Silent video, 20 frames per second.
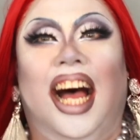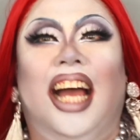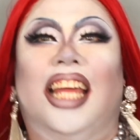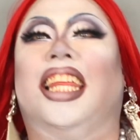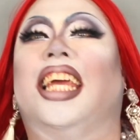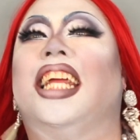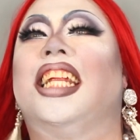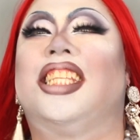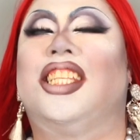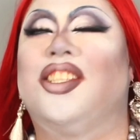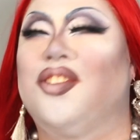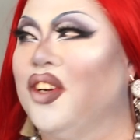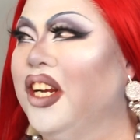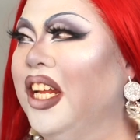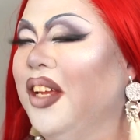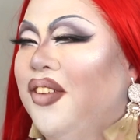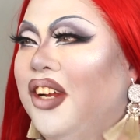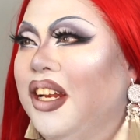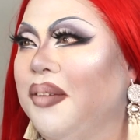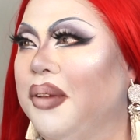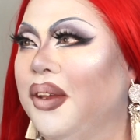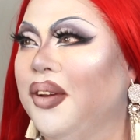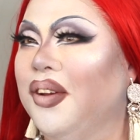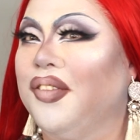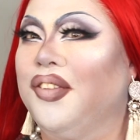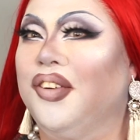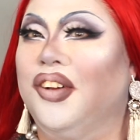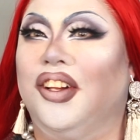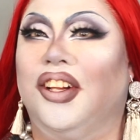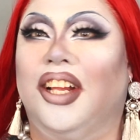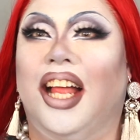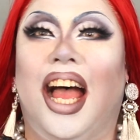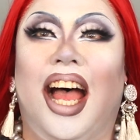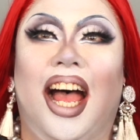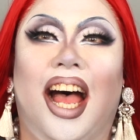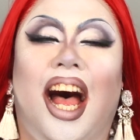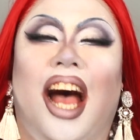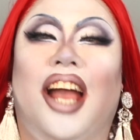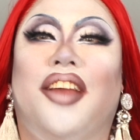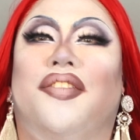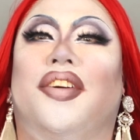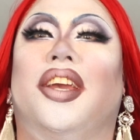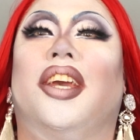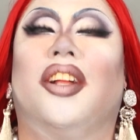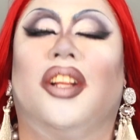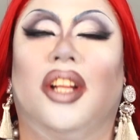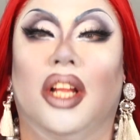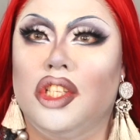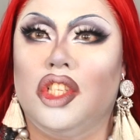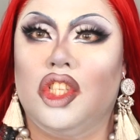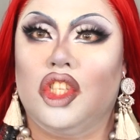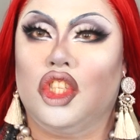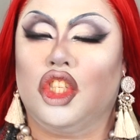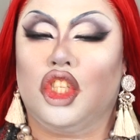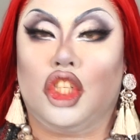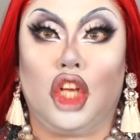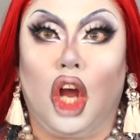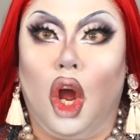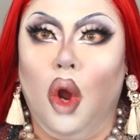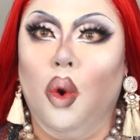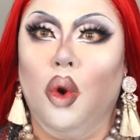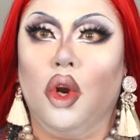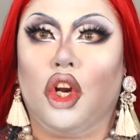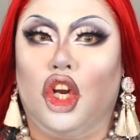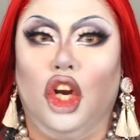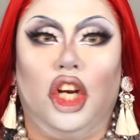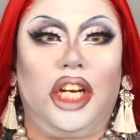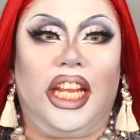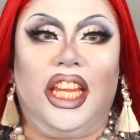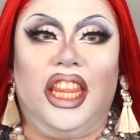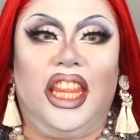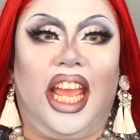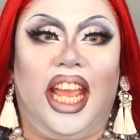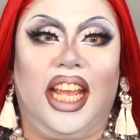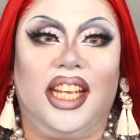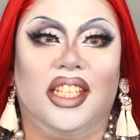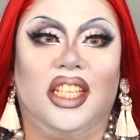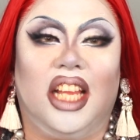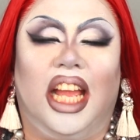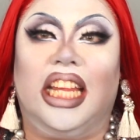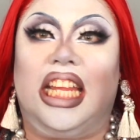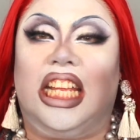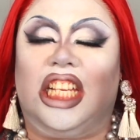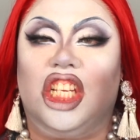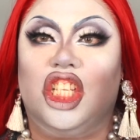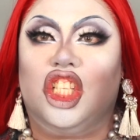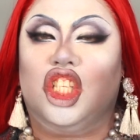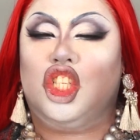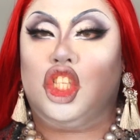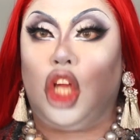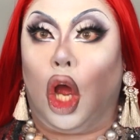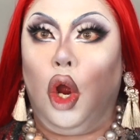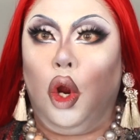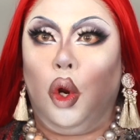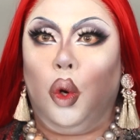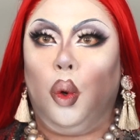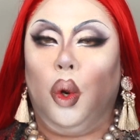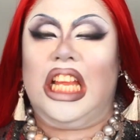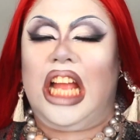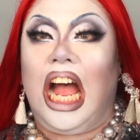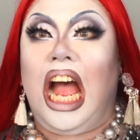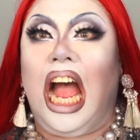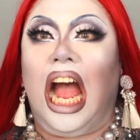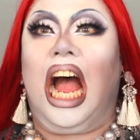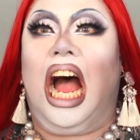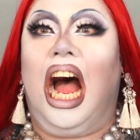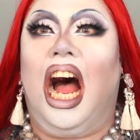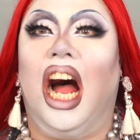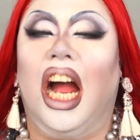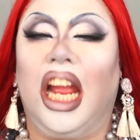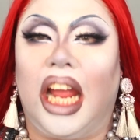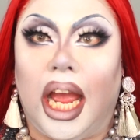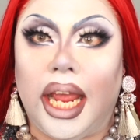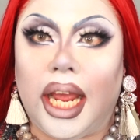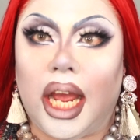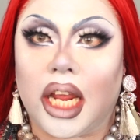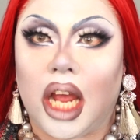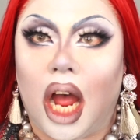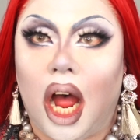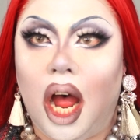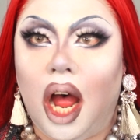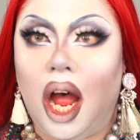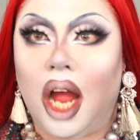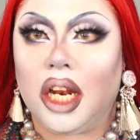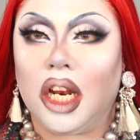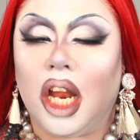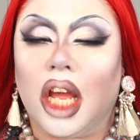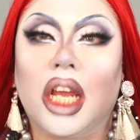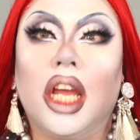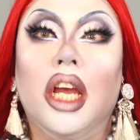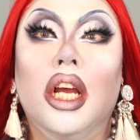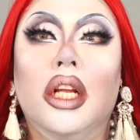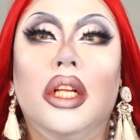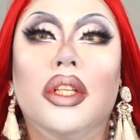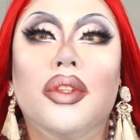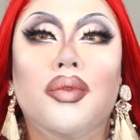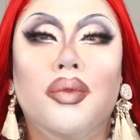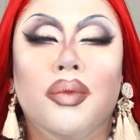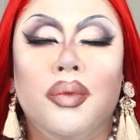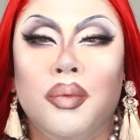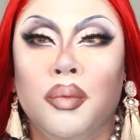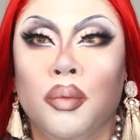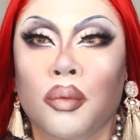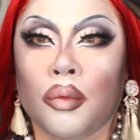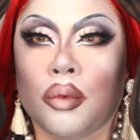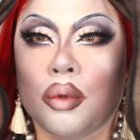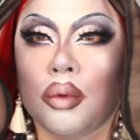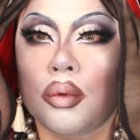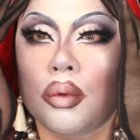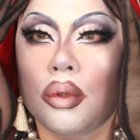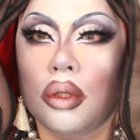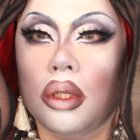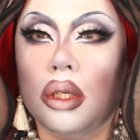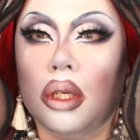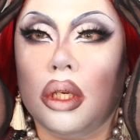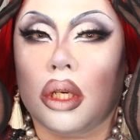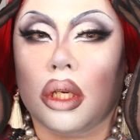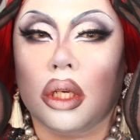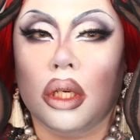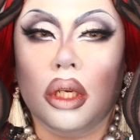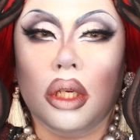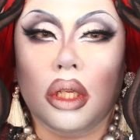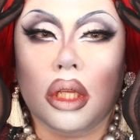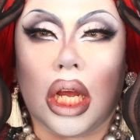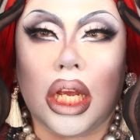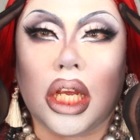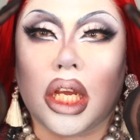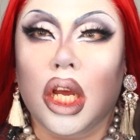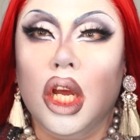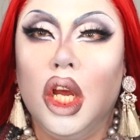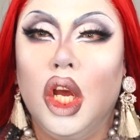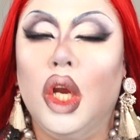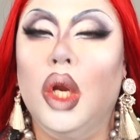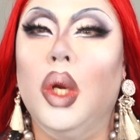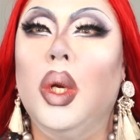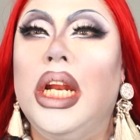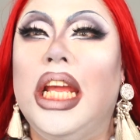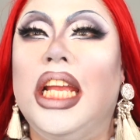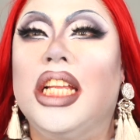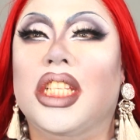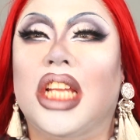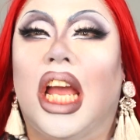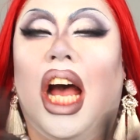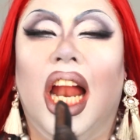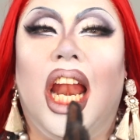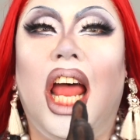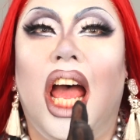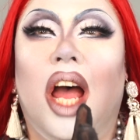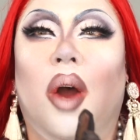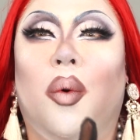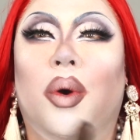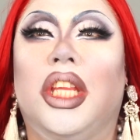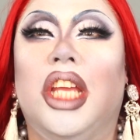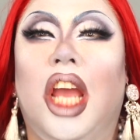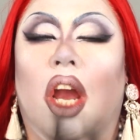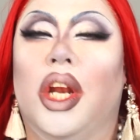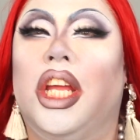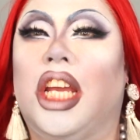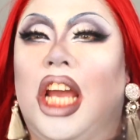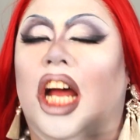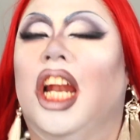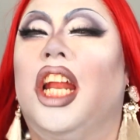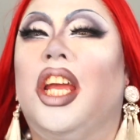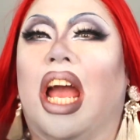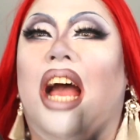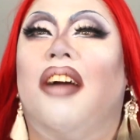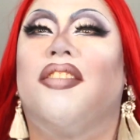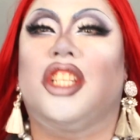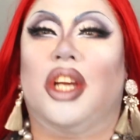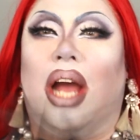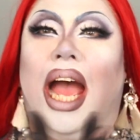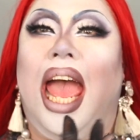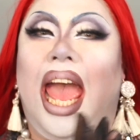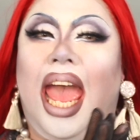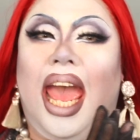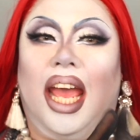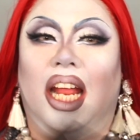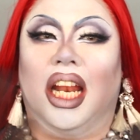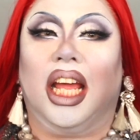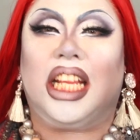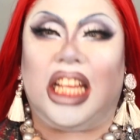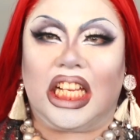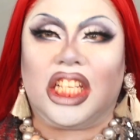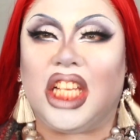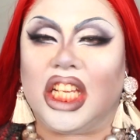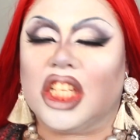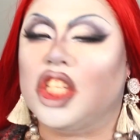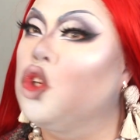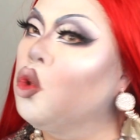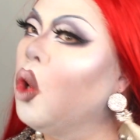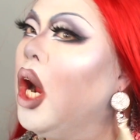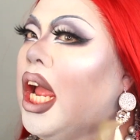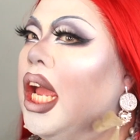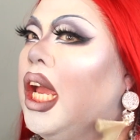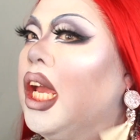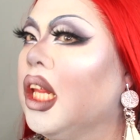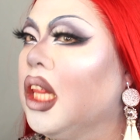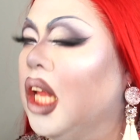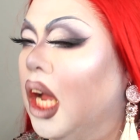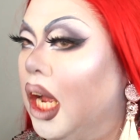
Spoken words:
I think this is really, really beautiful. I feel so good in this. Like, this is so, I can't, like, ugh. Like, who needs color when the only color you have is your hair? Like, this is great.